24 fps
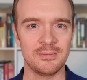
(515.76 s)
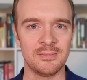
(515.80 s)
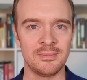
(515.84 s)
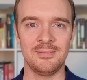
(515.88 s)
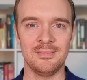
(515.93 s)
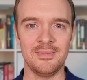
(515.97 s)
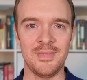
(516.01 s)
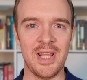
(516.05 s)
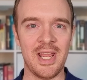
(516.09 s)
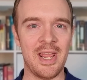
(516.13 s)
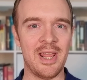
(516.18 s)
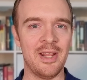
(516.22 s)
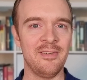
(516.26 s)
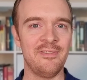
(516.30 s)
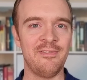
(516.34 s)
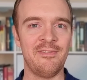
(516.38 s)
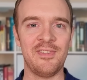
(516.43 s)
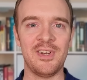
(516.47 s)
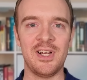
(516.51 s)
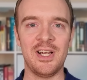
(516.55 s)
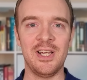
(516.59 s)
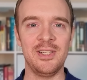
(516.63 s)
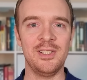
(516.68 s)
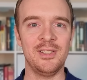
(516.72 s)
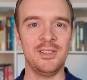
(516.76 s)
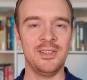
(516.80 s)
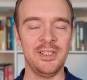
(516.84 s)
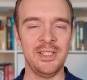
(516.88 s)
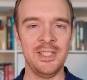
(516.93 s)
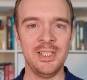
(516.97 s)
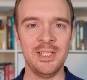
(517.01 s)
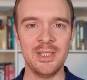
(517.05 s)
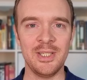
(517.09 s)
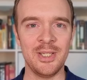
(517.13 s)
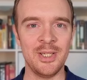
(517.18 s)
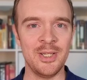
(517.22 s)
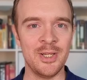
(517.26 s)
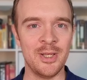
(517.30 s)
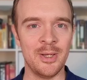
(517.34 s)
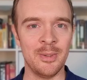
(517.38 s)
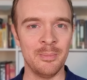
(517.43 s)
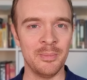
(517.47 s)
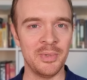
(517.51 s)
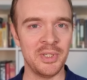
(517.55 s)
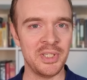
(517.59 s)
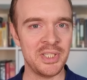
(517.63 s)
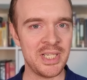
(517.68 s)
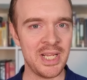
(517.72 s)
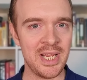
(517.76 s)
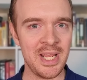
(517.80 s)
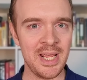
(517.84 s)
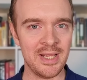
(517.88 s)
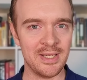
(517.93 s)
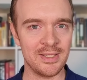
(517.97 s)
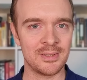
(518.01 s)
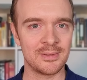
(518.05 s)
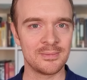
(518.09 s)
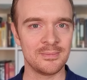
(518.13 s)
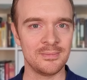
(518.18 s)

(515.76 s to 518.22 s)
And finally, number 10.